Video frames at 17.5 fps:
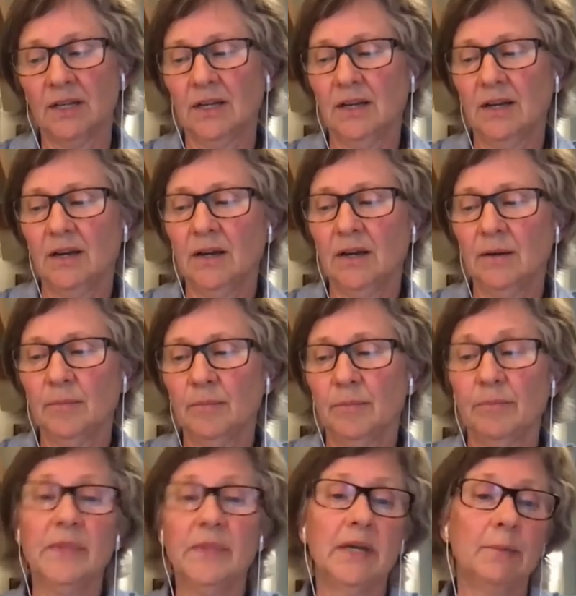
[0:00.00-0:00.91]

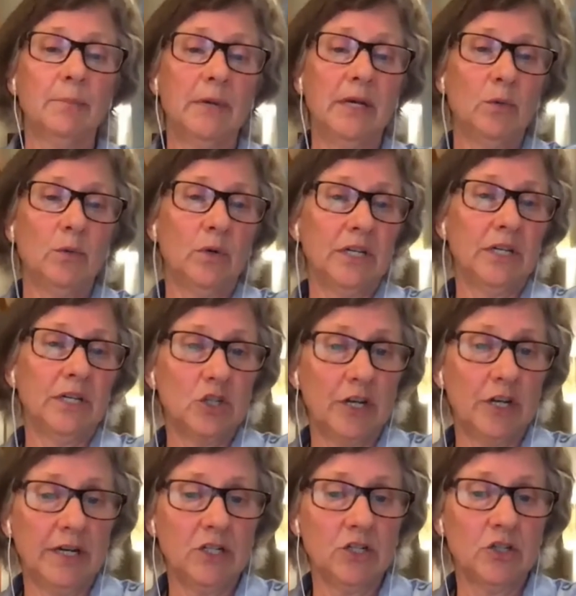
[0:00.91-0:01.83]
They might want to
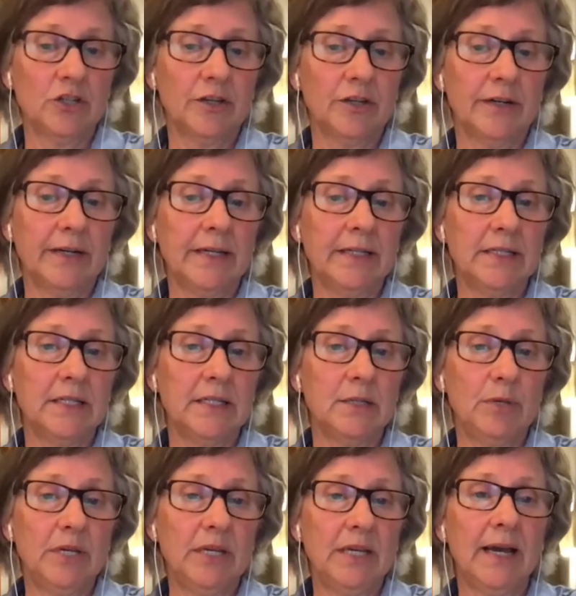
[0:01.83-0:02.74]
change their
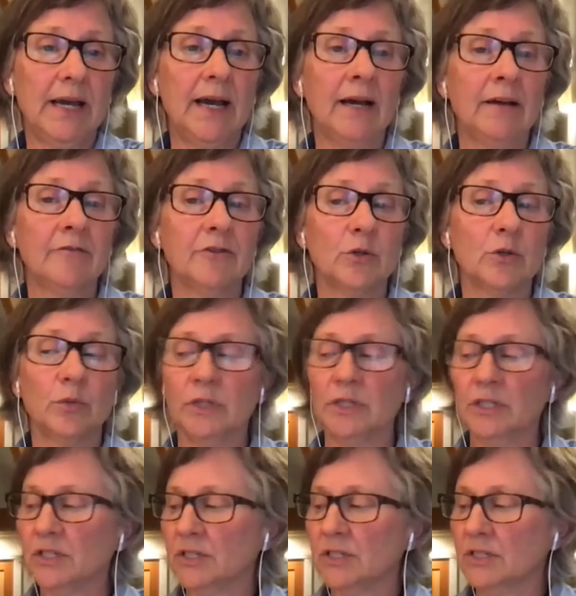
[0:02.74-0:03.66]
ACP
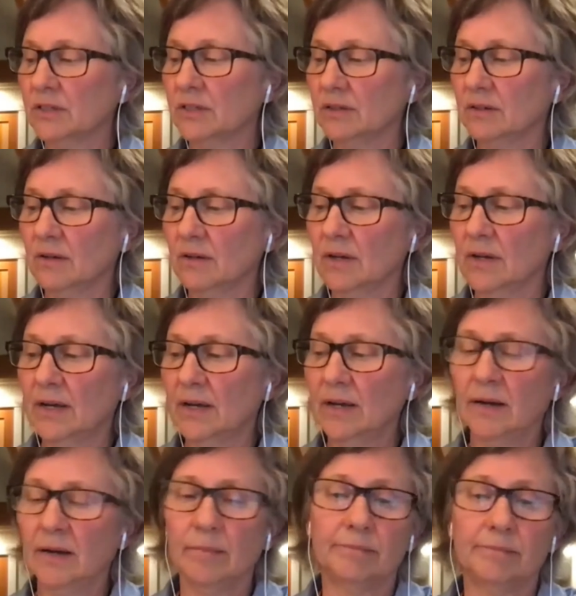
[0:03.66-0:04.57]
afterwards.
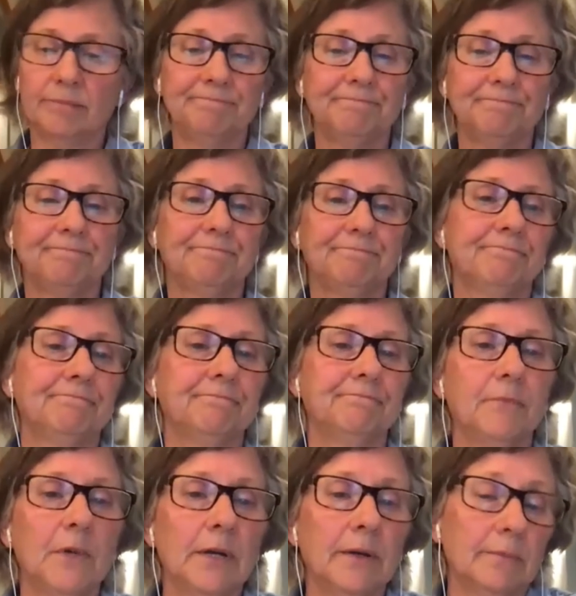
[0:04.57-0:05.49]

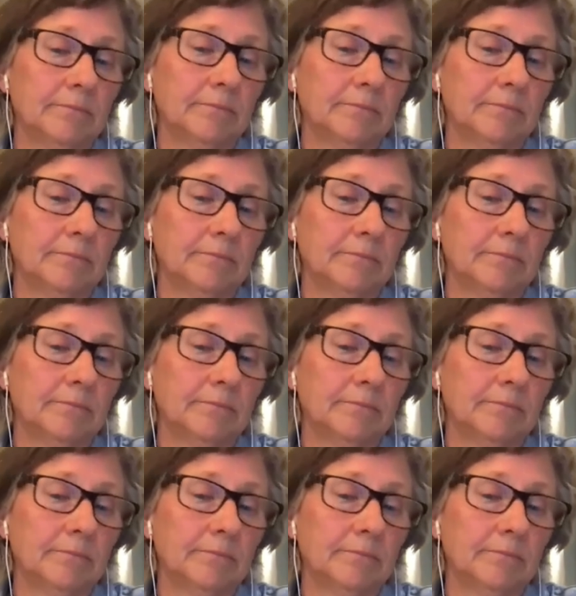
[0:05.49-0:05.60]
Yeah.